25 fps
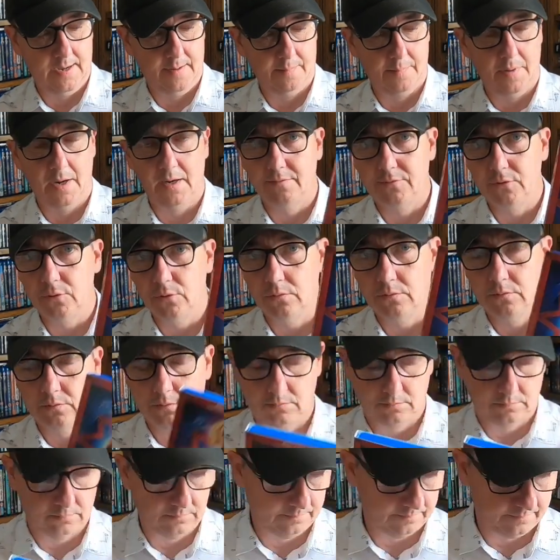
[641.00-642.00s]
Marvel,
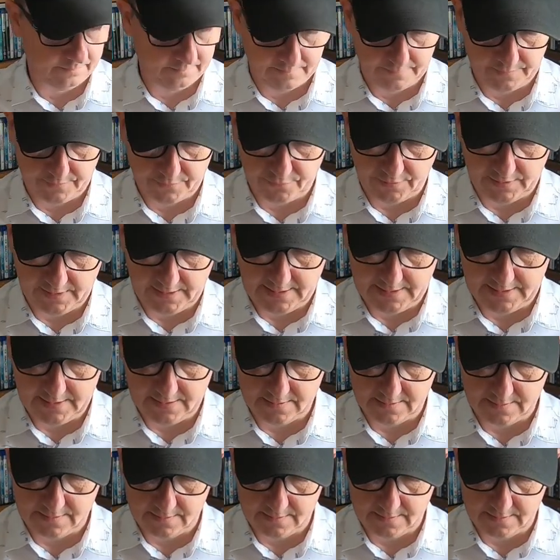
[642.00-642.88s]
3D. Did